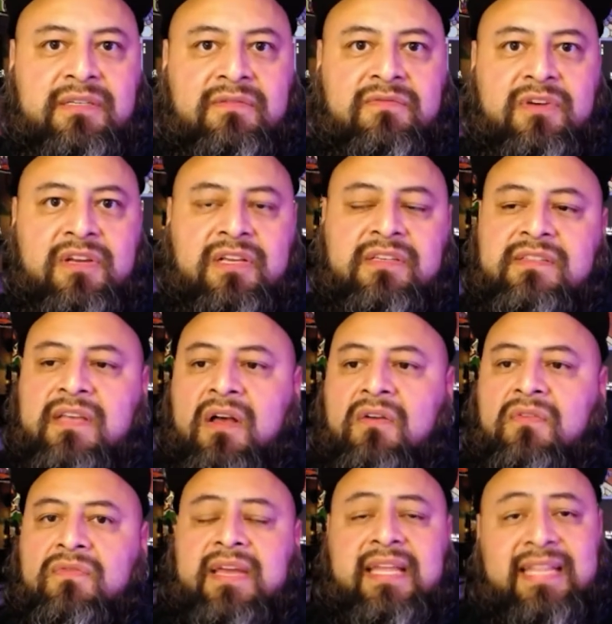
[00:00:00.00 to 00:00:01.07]
for
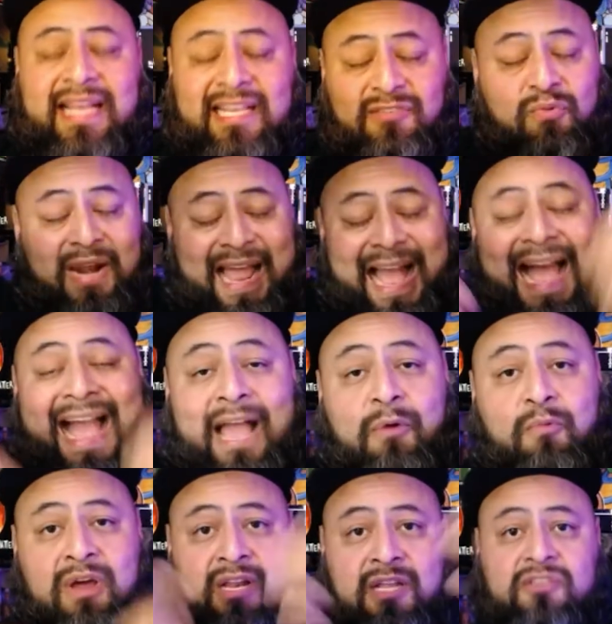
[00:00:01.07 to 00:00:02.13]
yourself. And that's what I
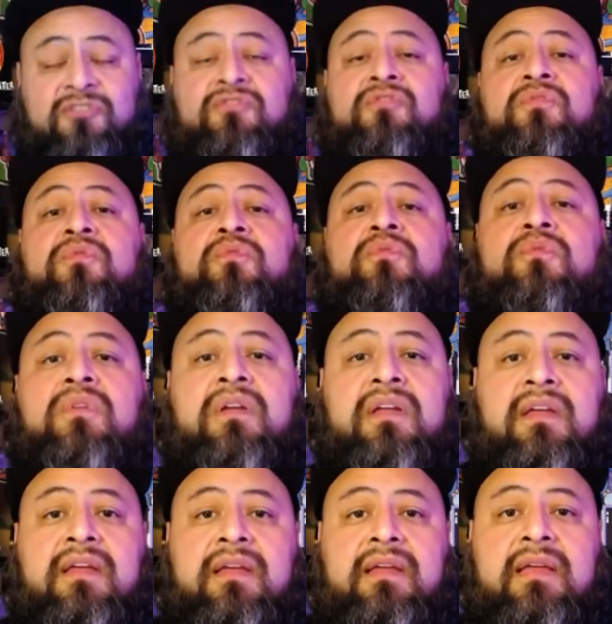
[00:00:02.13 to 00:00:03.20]
want to do
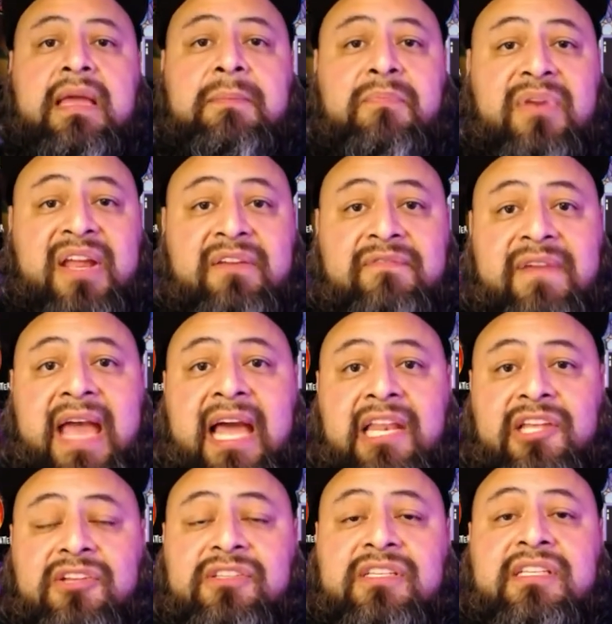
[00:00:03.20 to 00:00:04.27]
and bring
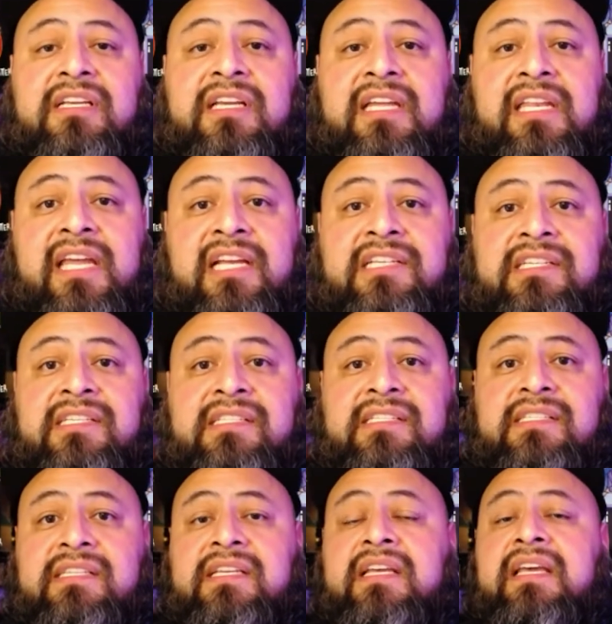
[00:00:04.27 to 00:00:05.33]
value to the
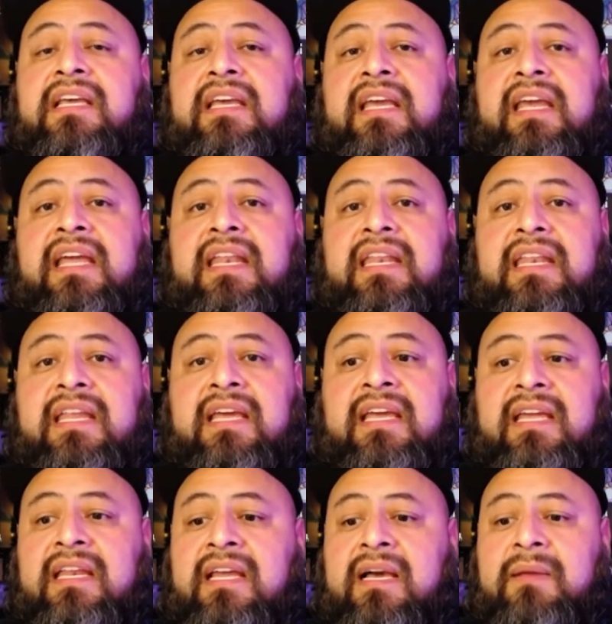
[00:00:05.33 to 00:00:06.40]
connections and,
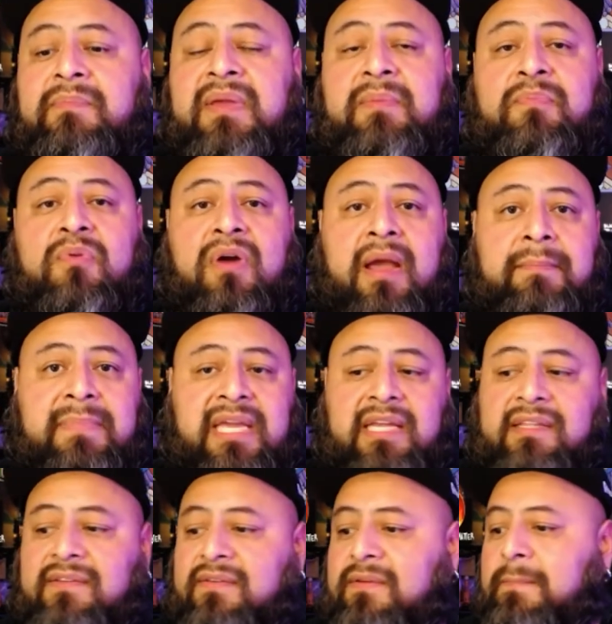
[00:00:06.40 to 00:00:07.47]
and uh, people I
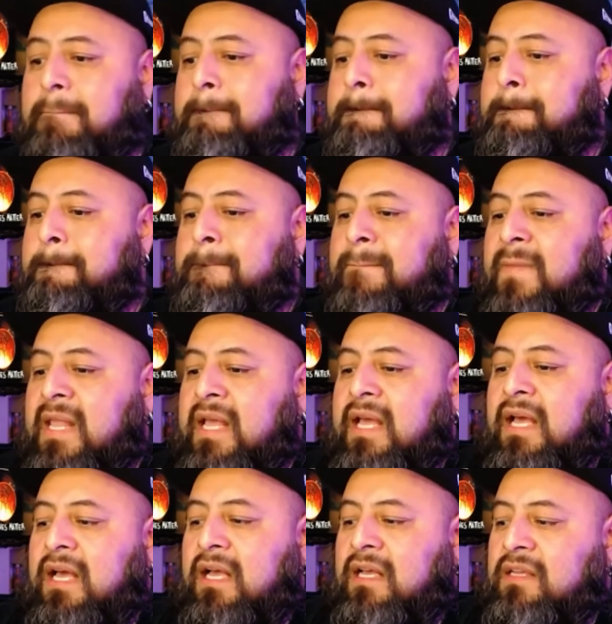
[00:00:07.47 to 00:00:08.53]
meet.
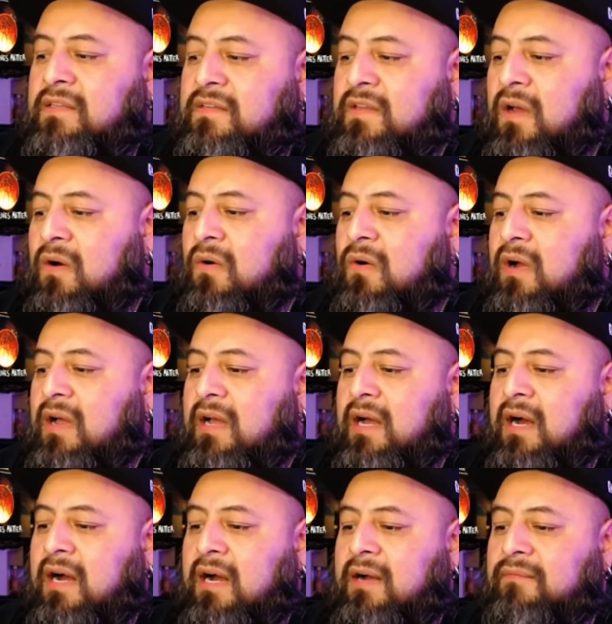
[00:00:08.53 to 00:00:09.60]
So
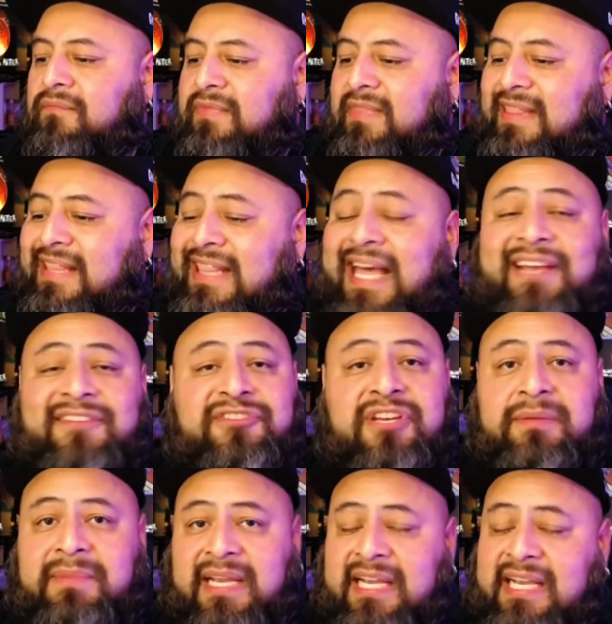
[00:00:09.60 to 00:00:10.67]
um, live
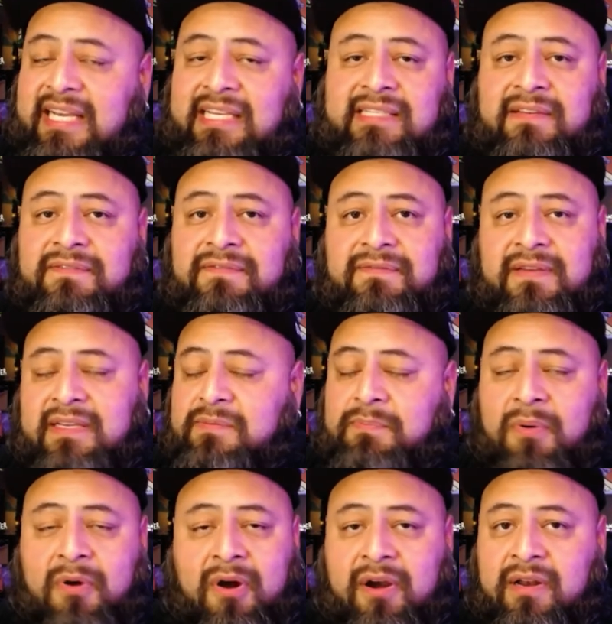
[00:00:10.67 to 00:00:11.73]
streaming is a, is
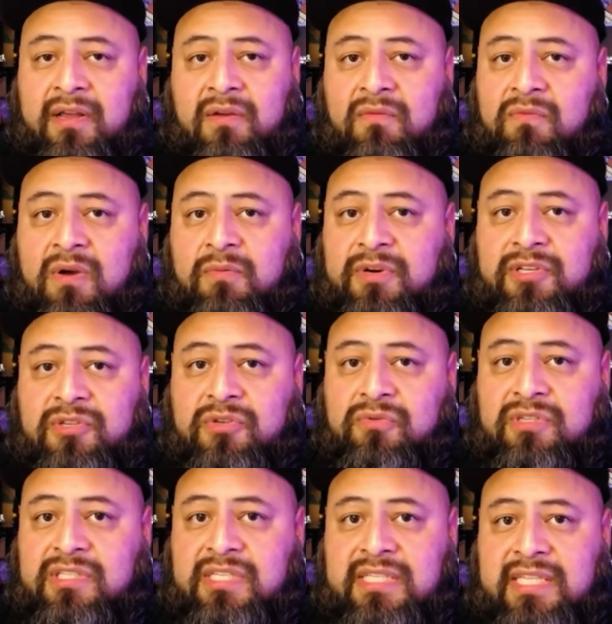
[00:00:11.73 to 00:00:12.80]
part of what we're
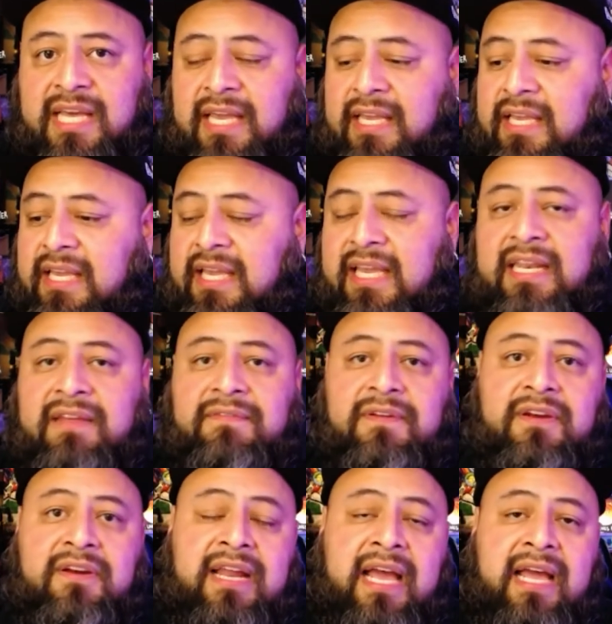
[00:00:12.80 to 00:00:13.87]
doing today. And if
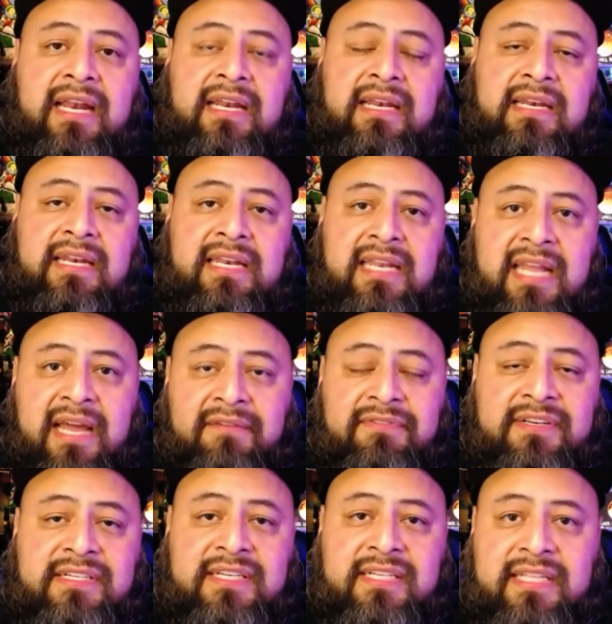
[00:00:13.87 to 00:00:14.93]
you're not
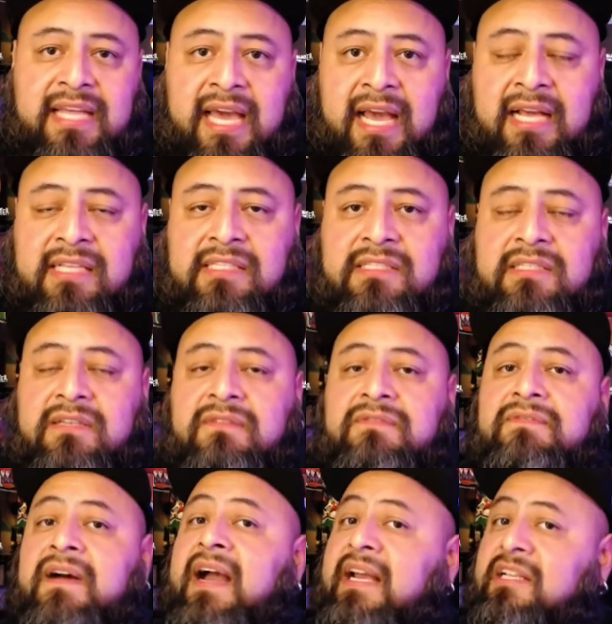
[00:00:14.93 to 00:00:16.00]
leveraging that to
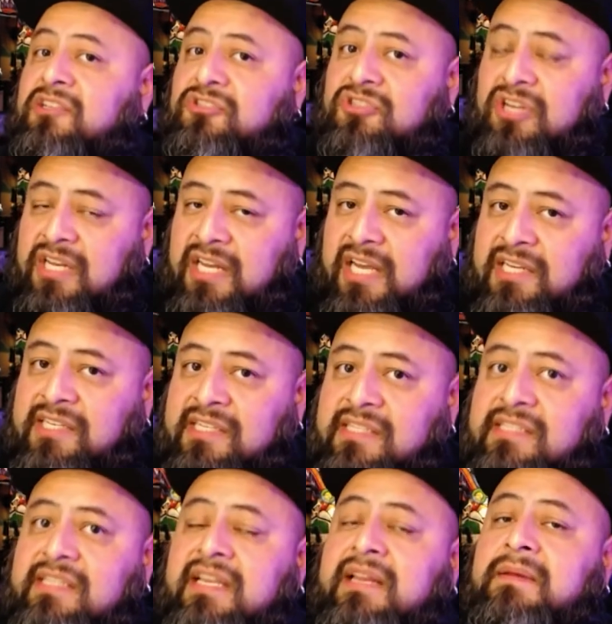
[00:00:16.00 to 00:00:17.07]
find those
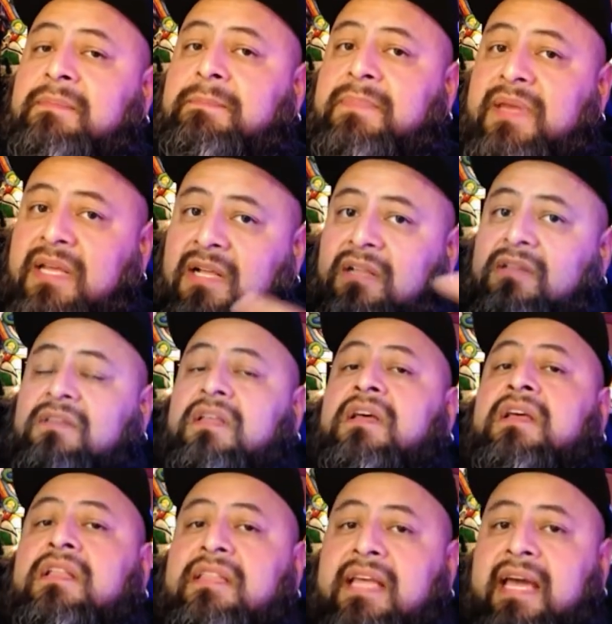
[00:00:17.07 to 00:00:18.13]
connections and build
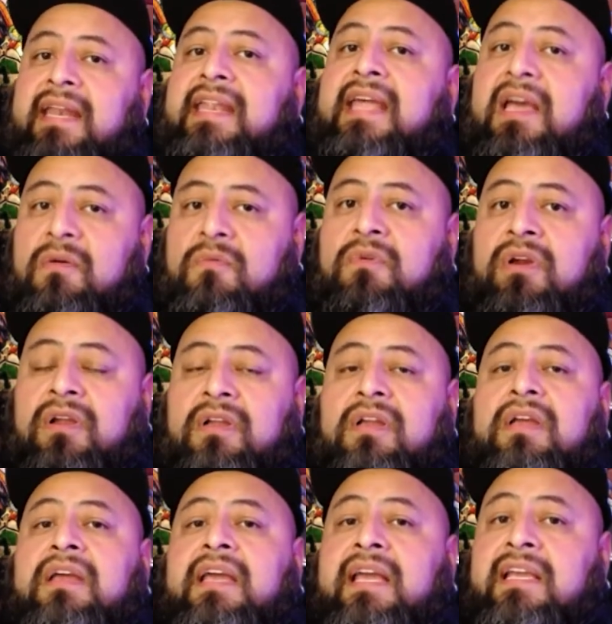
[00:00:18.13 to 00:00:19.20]
that network
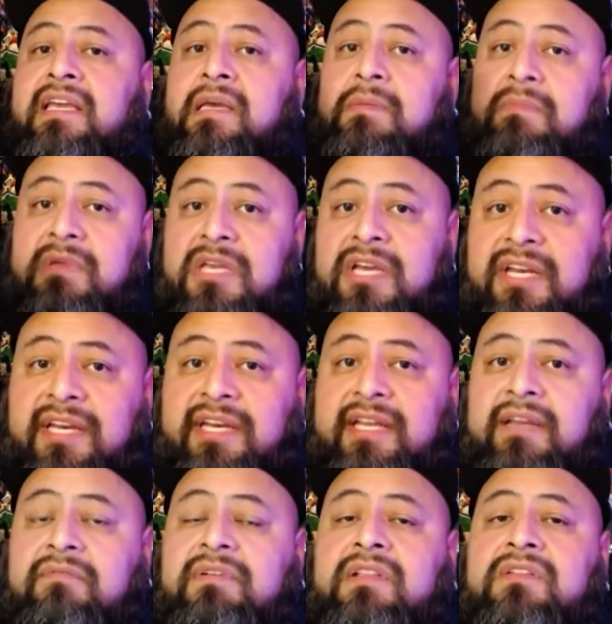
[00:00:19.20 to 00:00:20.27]
and
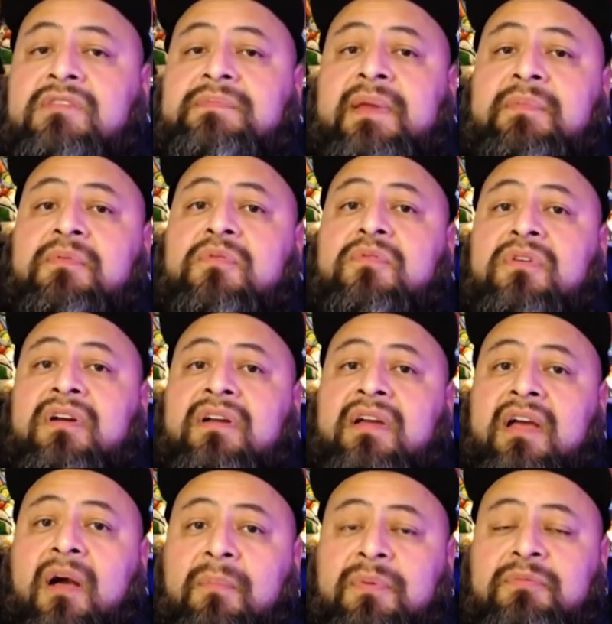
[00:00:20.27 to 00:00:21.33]
community with those people who are going to
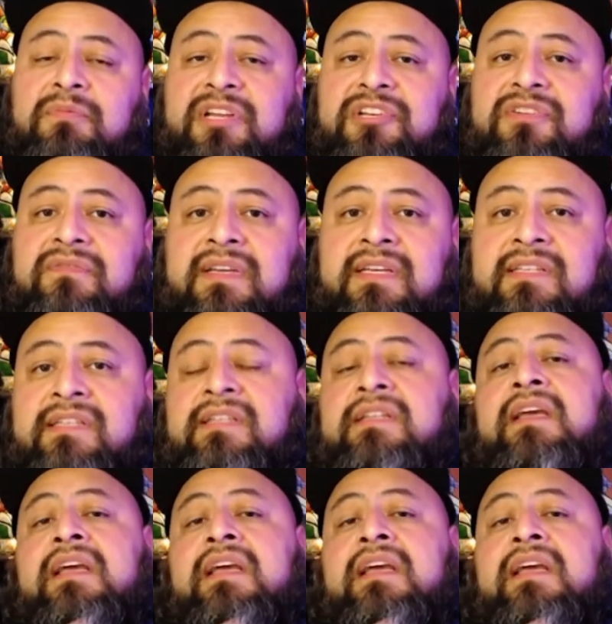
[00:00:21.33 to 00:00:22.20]
help you reach your vision,